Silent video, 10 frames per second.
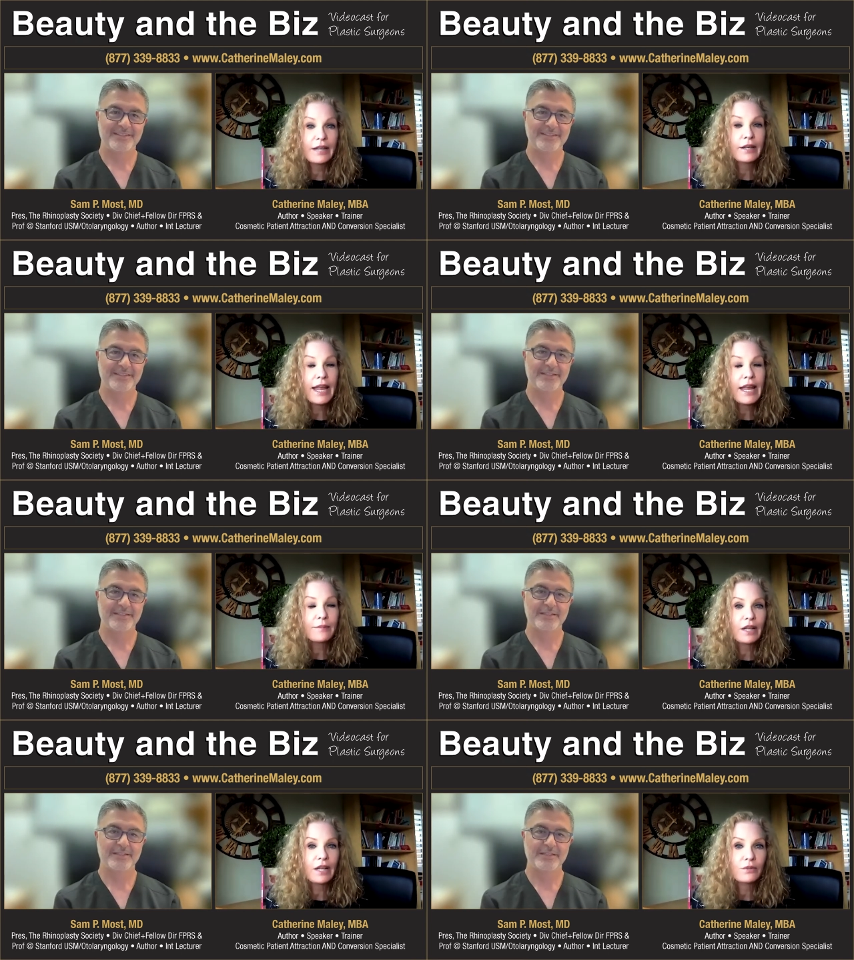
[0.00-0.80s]
Speaker 1: And
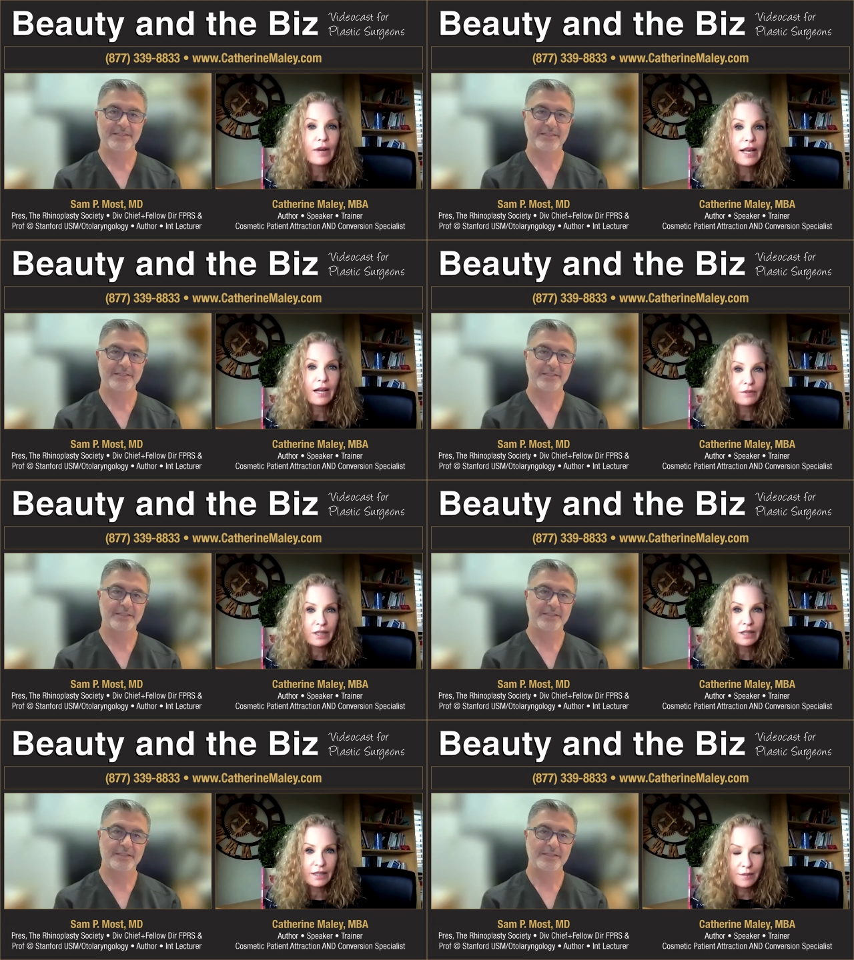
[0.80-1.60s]
and by the way, I
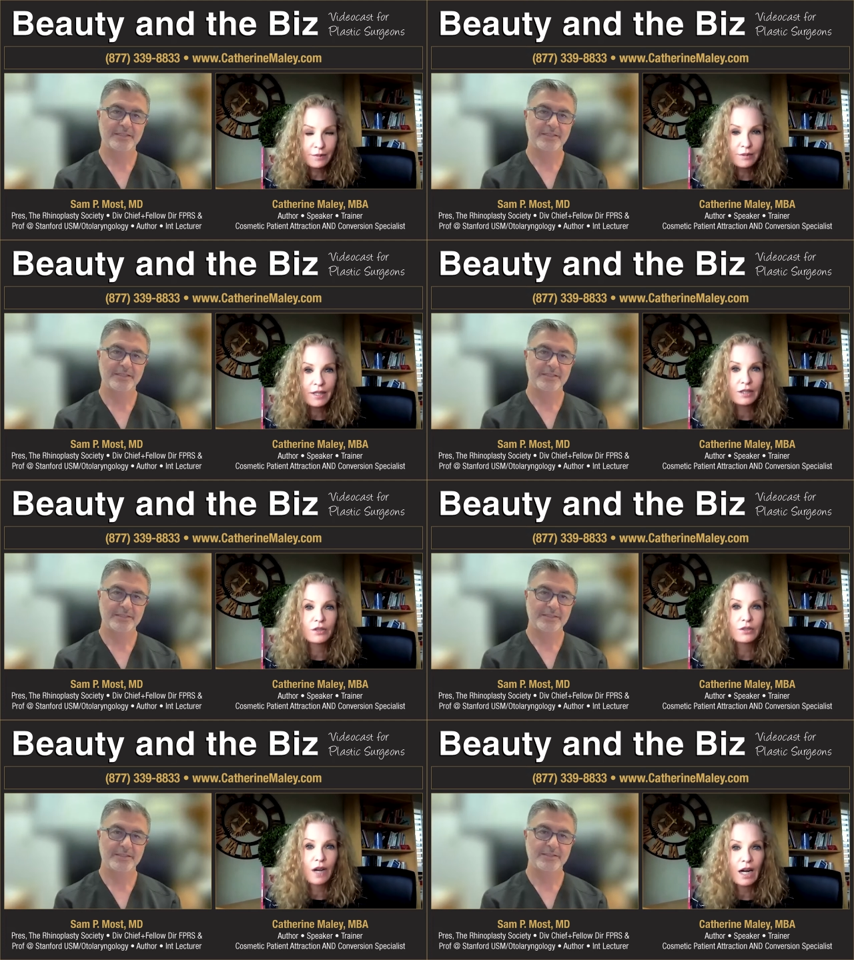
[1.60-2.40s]
want to compliment
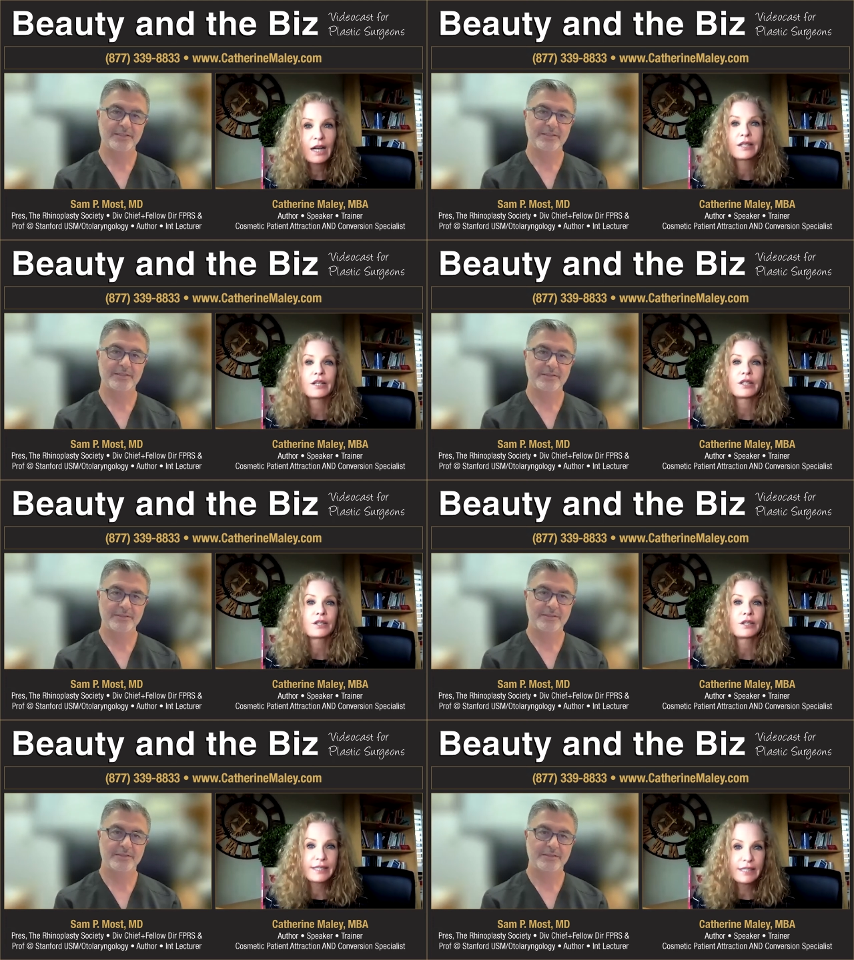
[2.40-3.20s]
you on
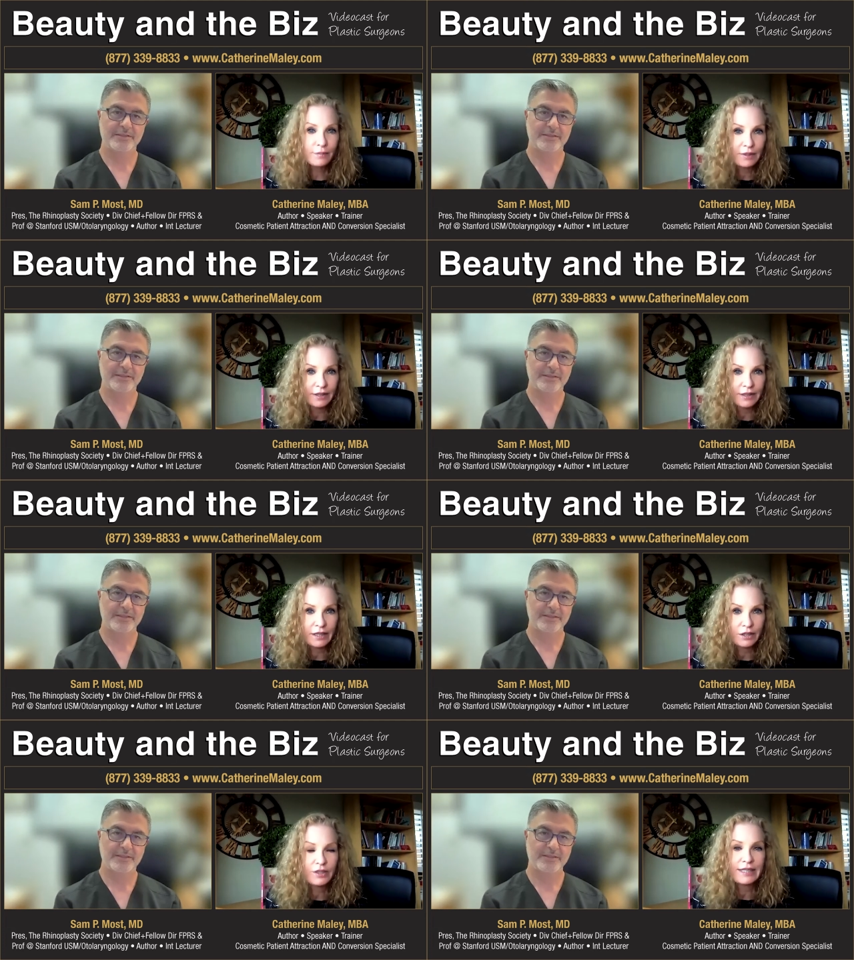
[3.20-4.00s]
the team
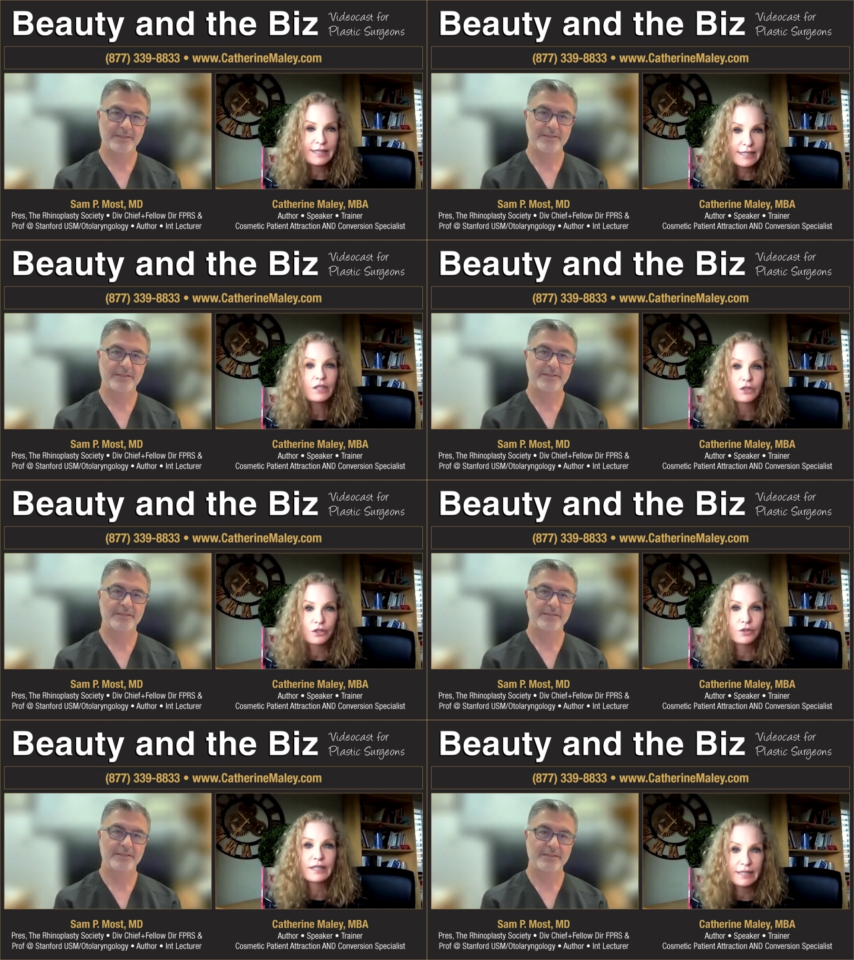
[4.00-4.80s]
building. You can see you're
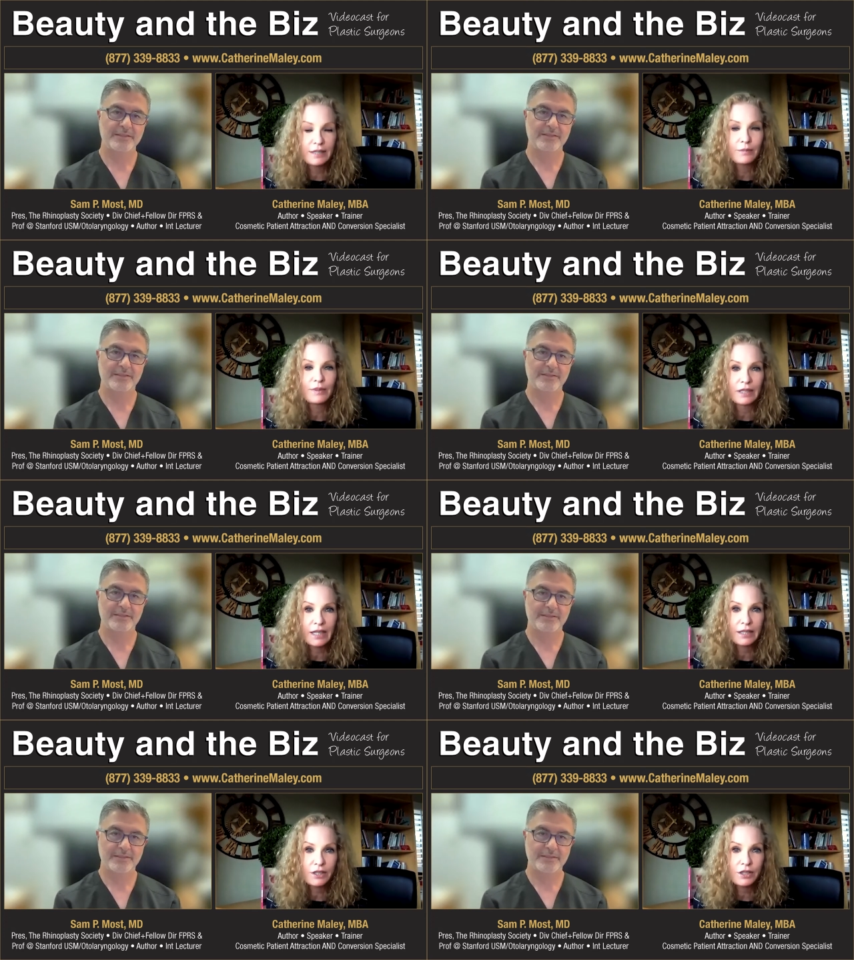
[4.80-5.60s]
doing the team
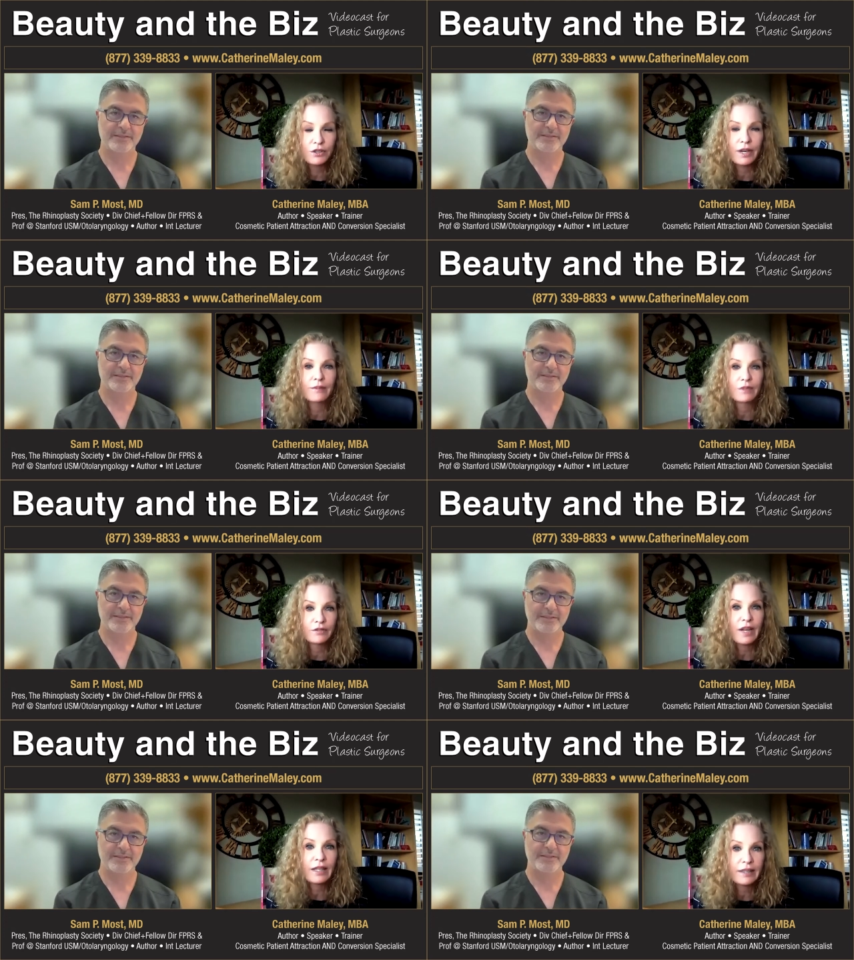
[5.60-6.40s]
building on Instagram.
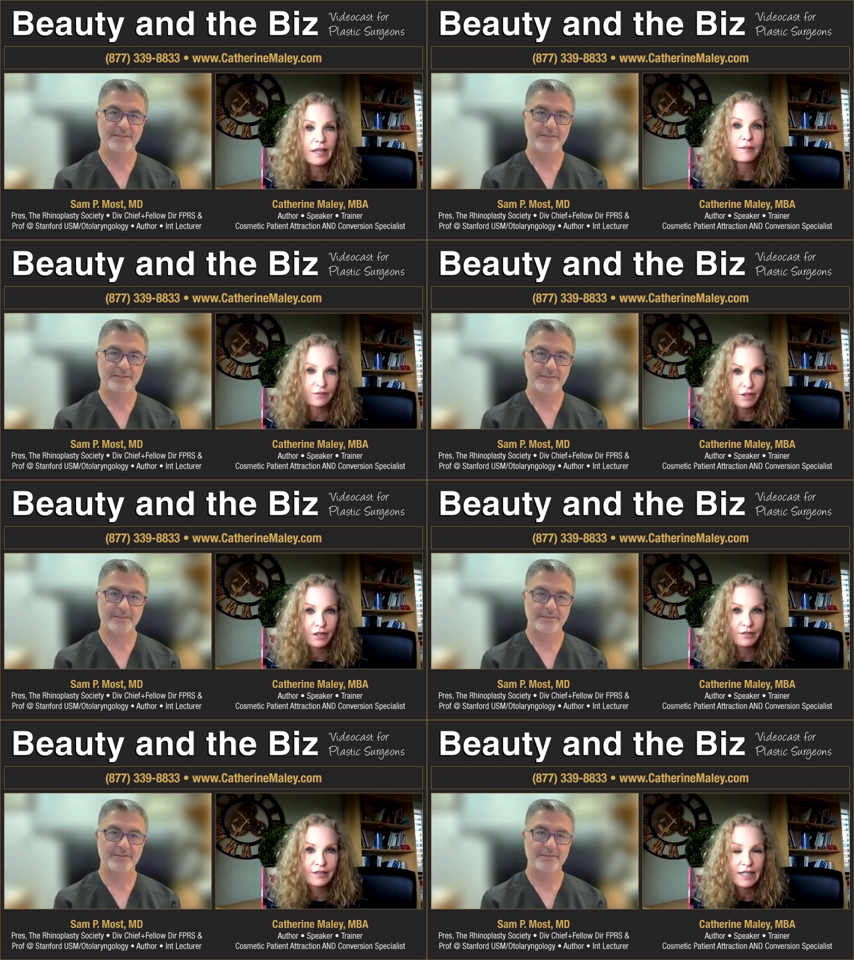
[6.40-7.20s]
You've got them
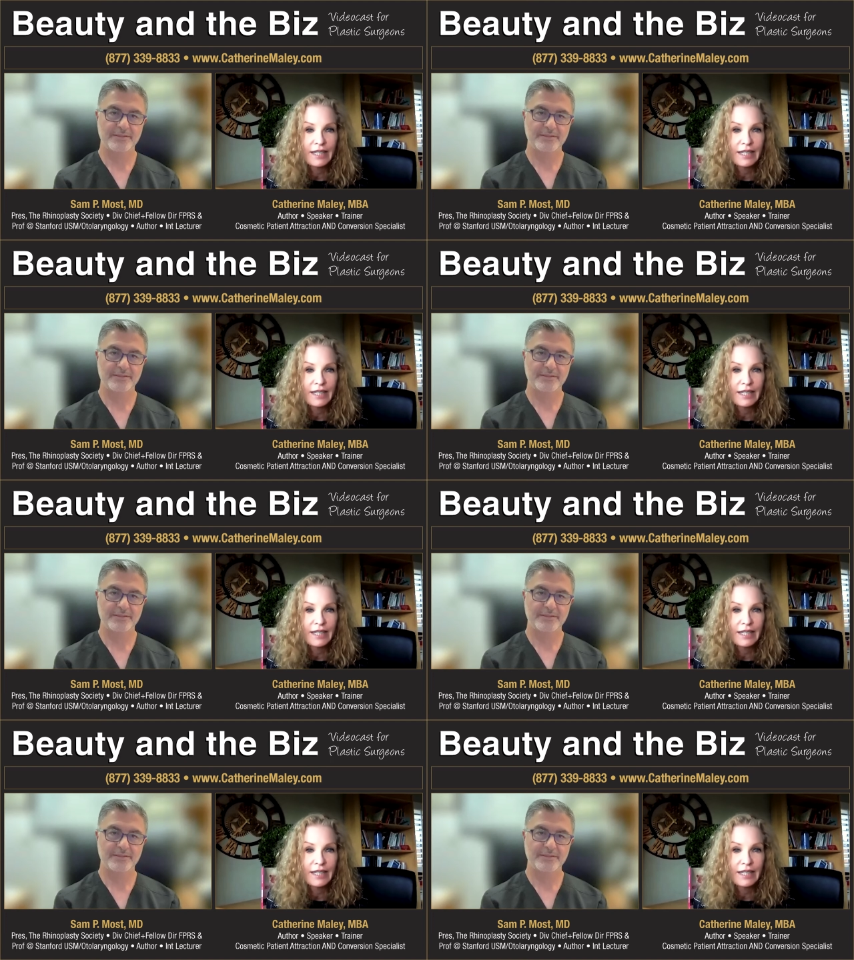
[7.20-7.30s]
involved.